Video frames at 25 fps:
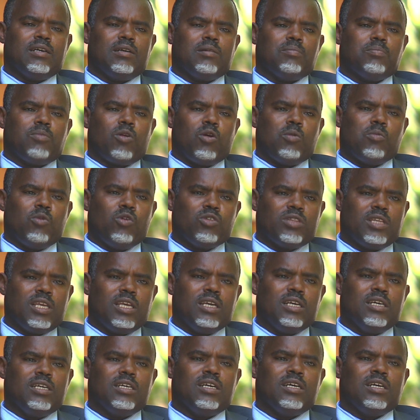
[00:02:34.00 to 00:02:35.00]

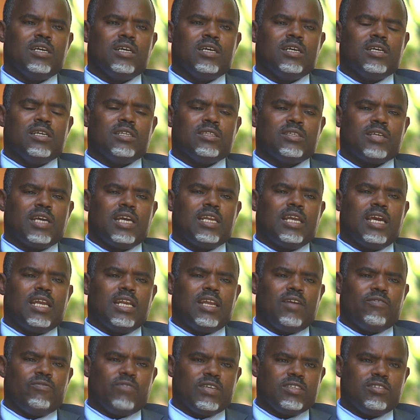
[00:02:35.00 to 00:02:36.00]
promoting trade and
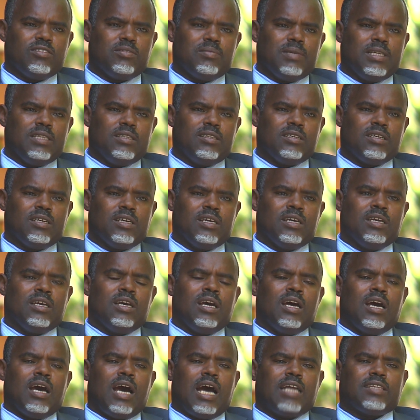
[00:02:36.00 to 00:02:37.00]
investment,
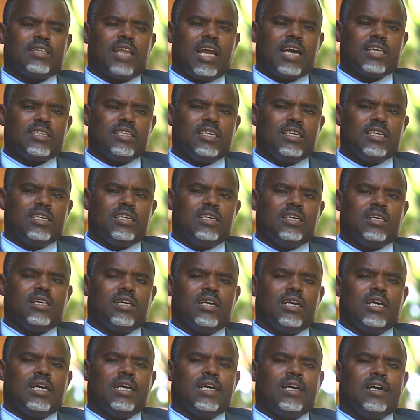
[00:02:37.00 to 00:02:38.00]
attracting
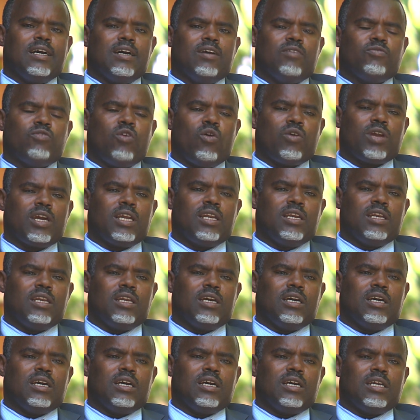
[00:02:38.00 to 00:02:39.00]
foreign
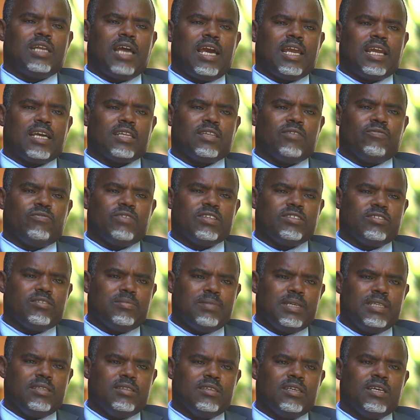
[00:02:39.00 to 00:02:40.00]
direct
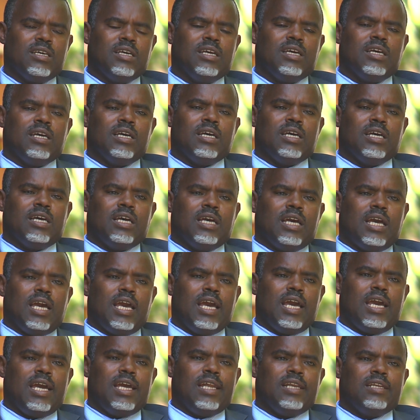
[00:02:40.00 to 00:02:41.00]
investment,
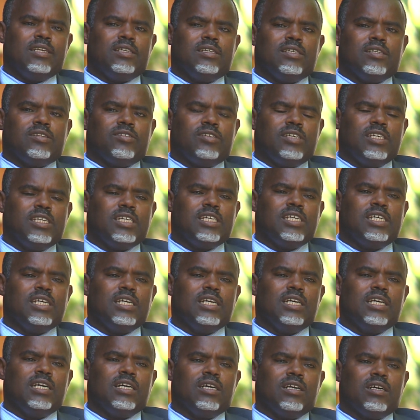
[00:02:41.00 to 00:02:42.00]
and
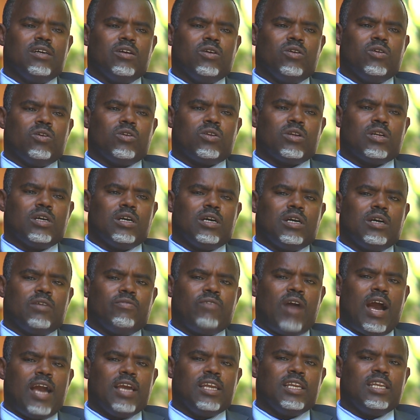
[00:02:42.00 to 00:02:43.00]
seeking or
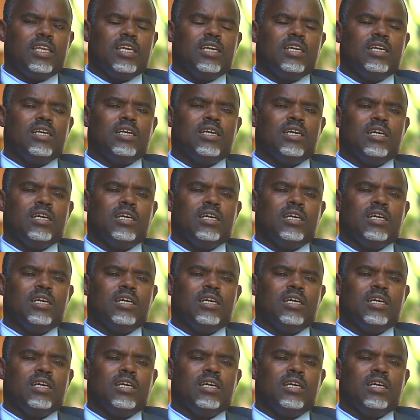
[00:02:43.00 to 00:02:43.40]
finding